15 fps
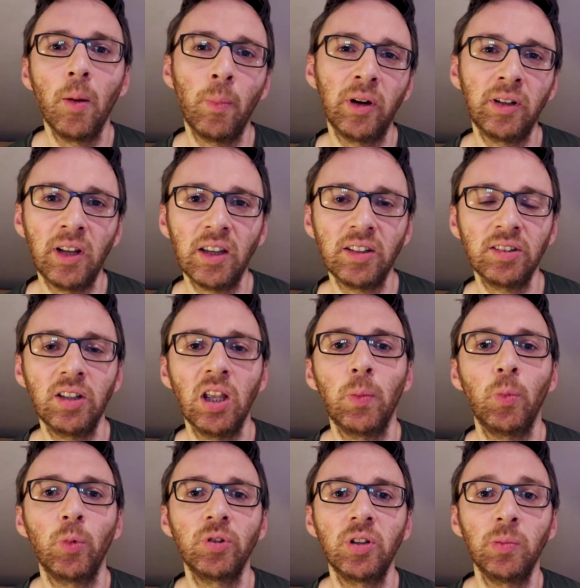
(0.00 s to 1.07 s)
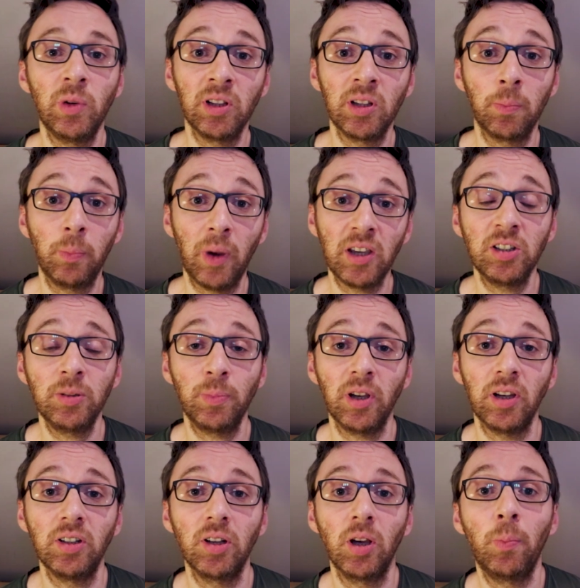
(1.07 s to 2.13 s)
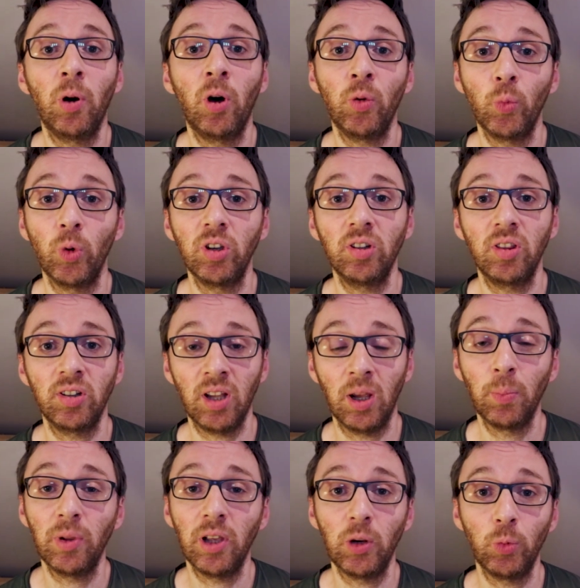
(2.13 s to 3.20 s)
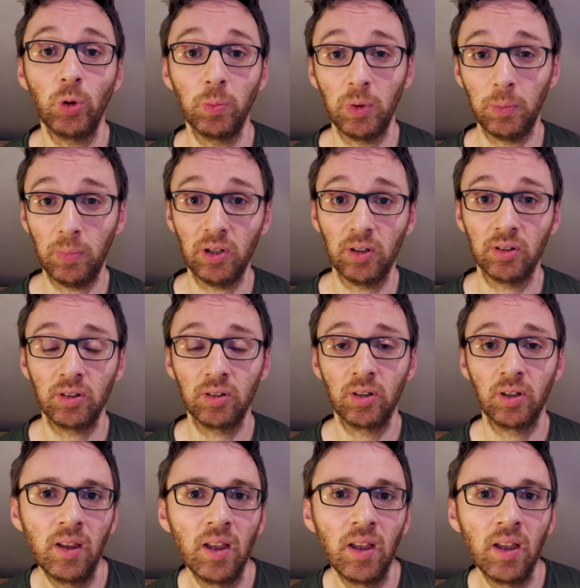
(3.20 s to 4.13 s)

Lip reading: My next step was to build a base plate upon which the template would be built.